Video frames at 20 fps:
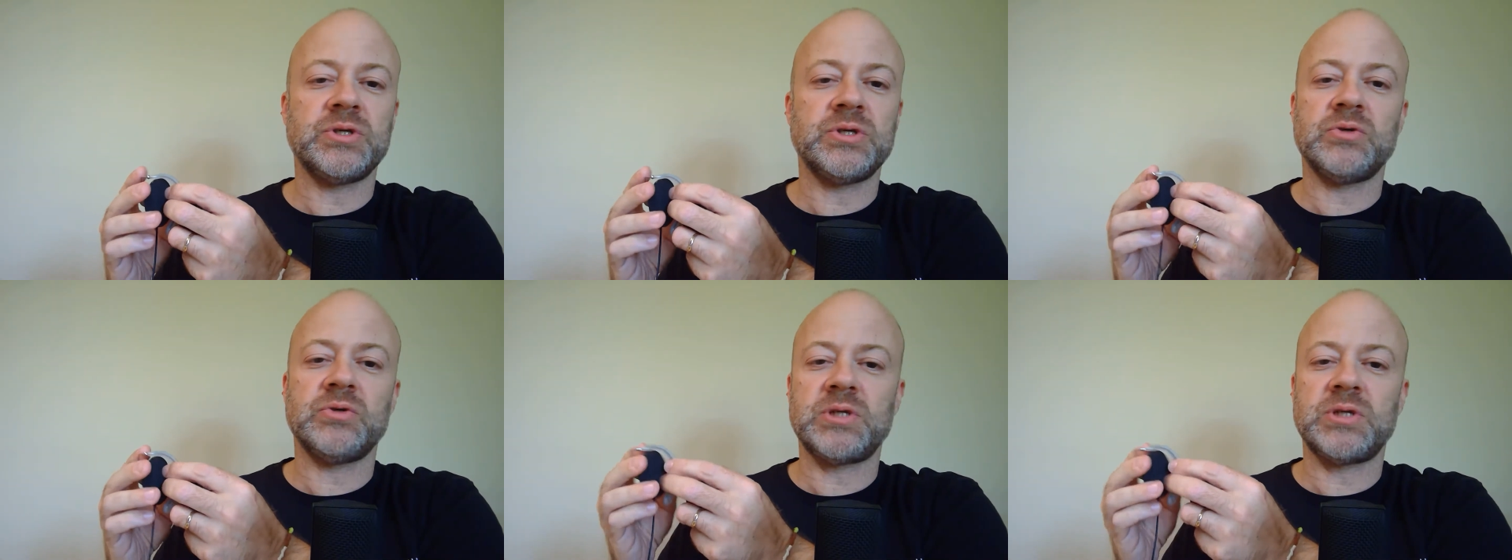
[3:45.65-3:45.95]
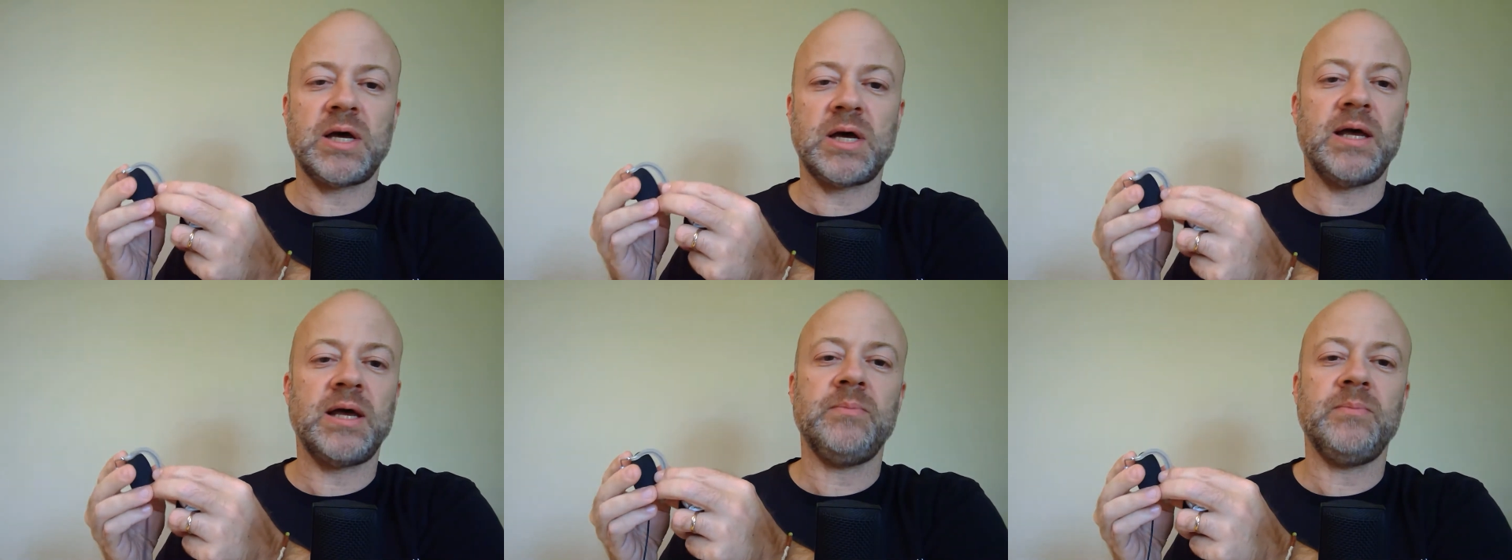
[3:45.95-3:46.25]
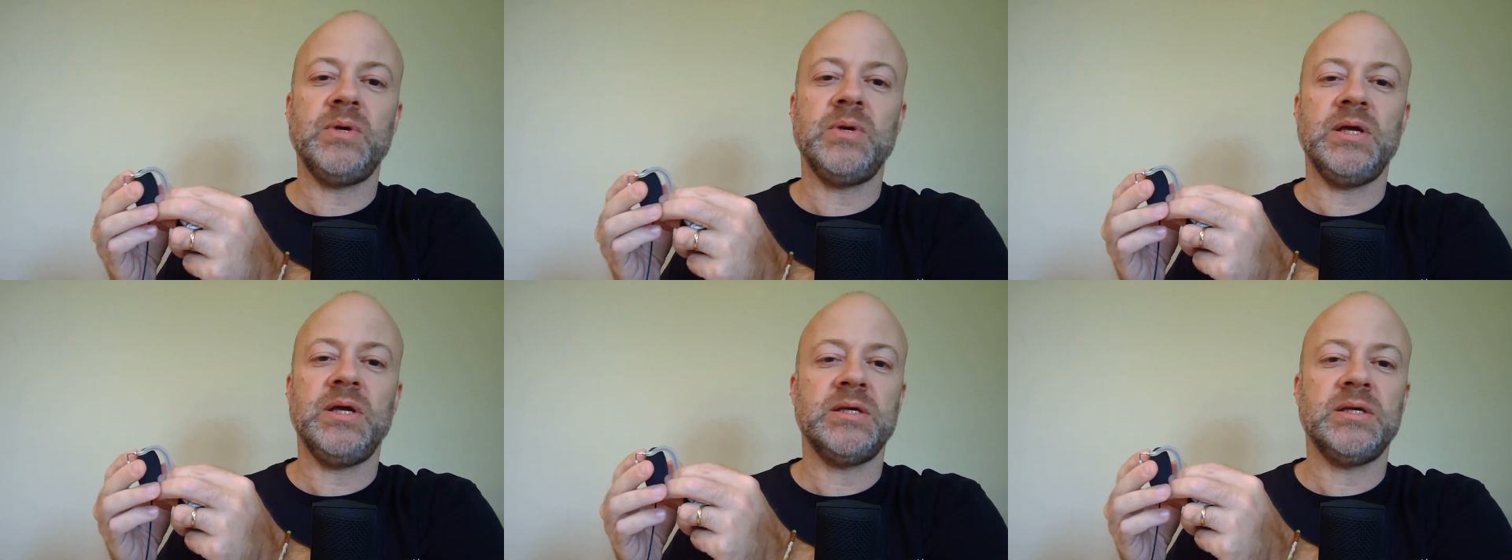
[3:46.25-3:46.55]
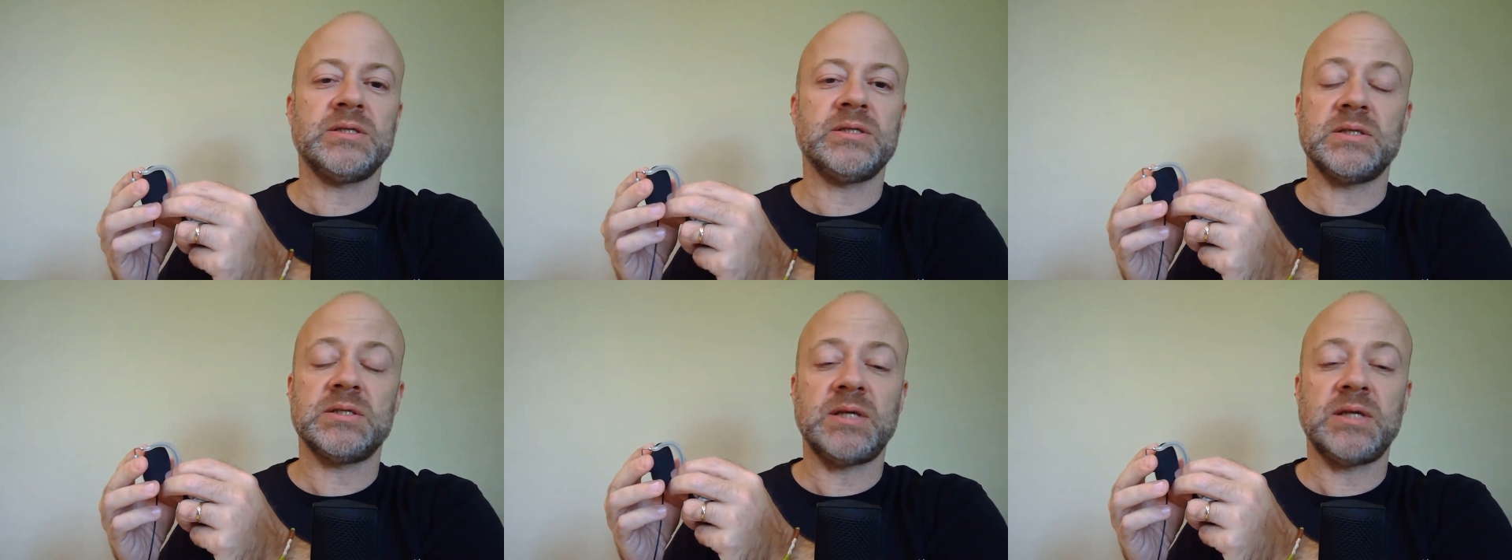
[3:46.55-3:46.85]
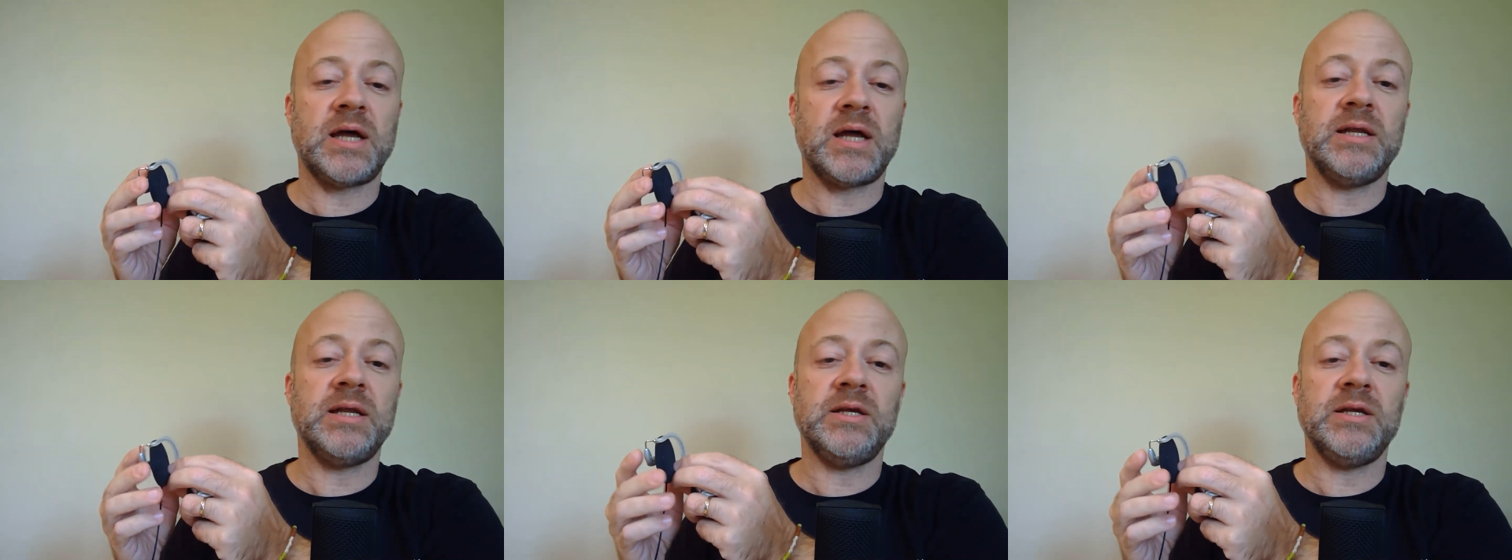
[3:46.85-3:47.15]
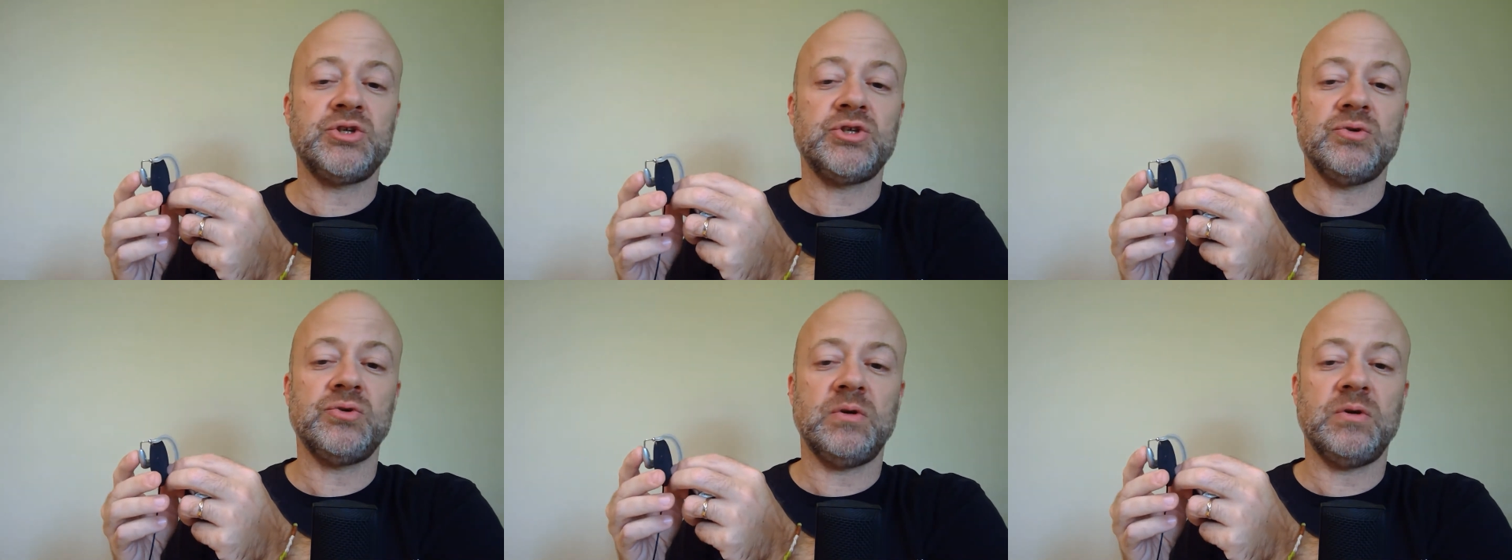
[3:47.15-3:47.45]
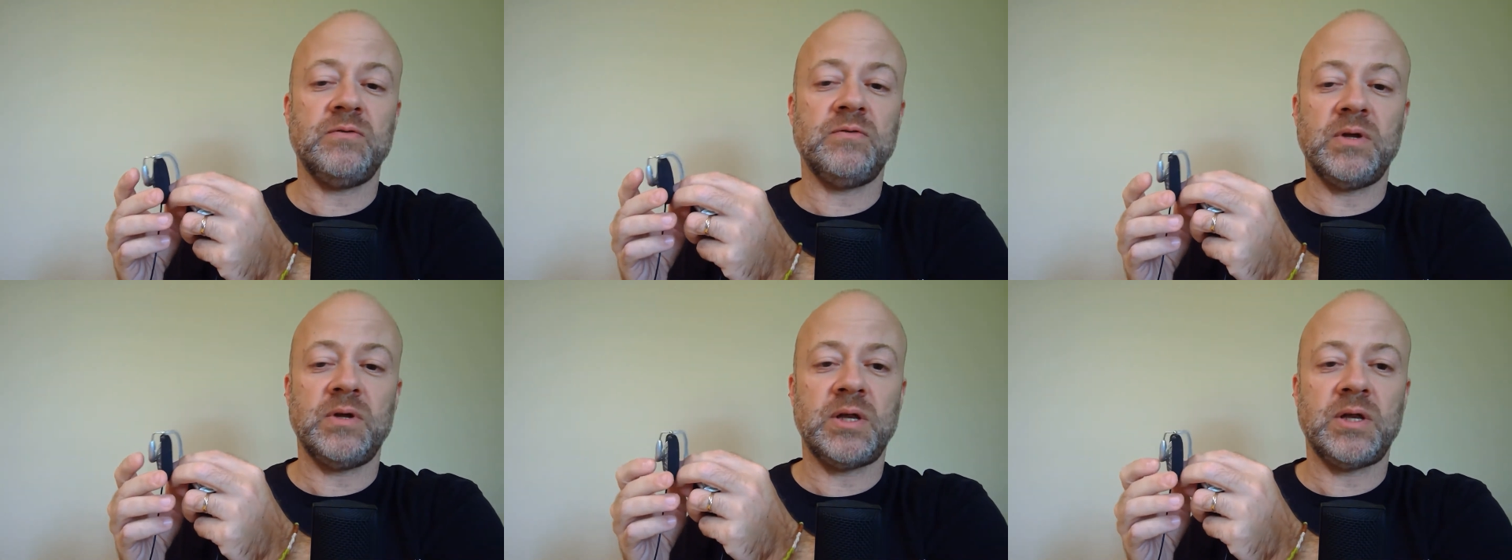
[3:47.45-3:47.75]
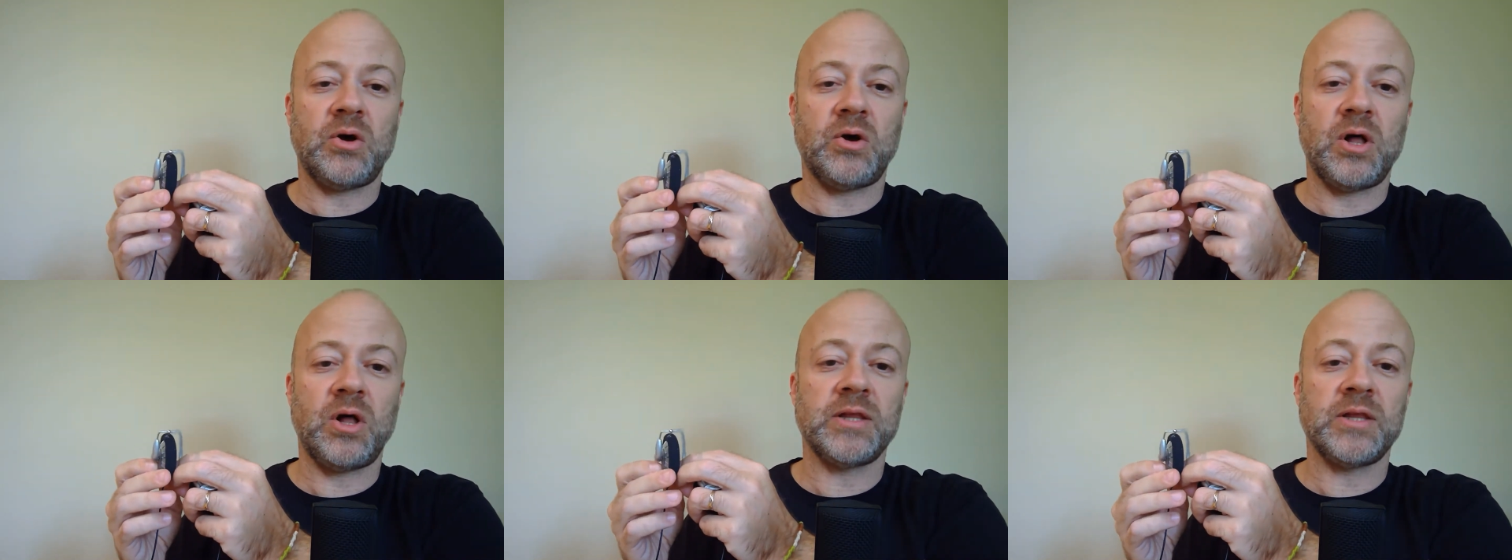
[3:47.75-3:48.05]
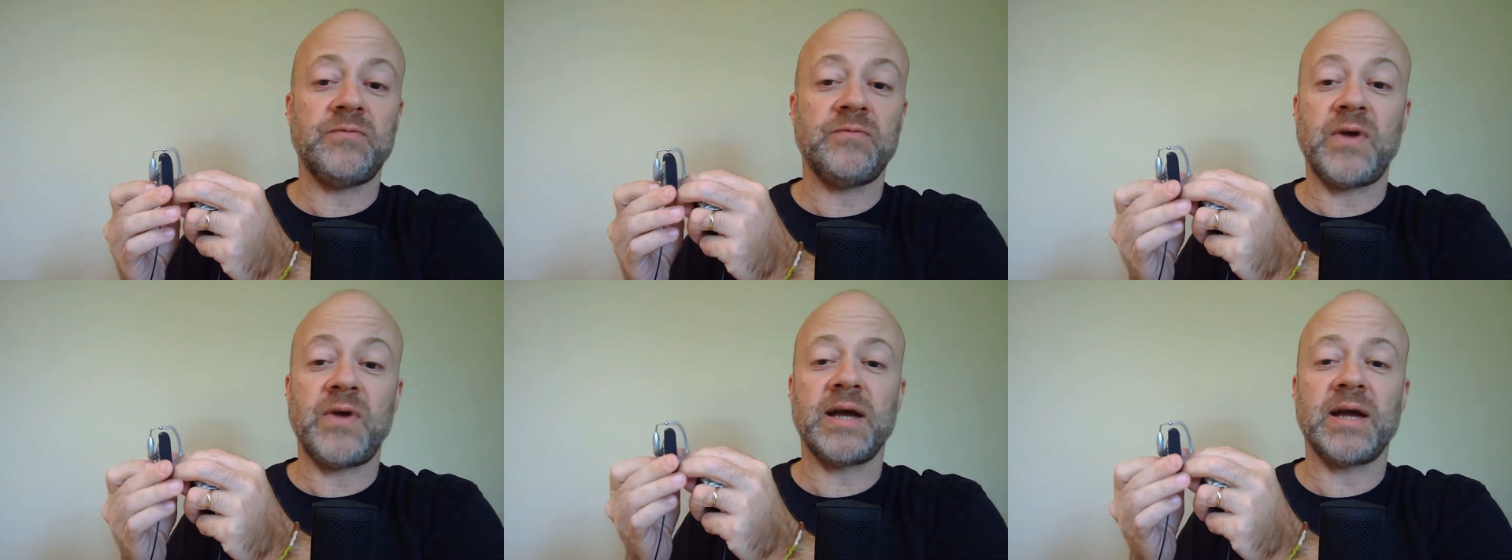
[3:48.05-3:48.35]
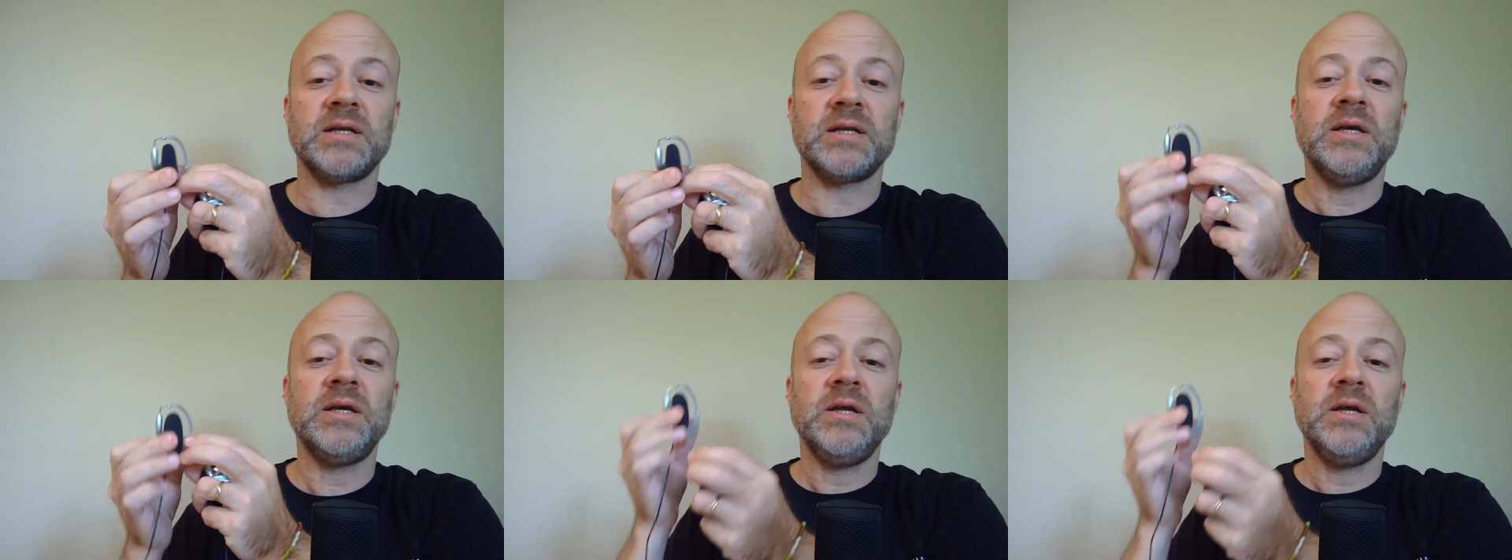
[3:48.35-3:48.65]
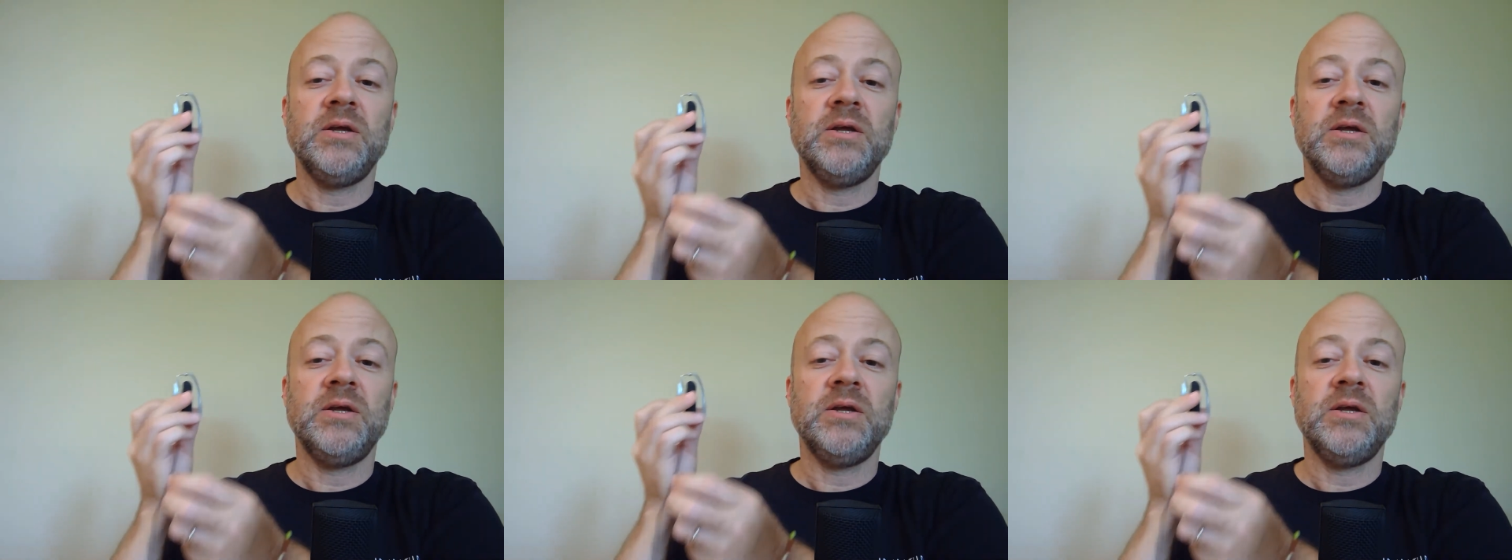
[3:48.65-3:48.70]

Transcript: or time is not an issue at all. In fact,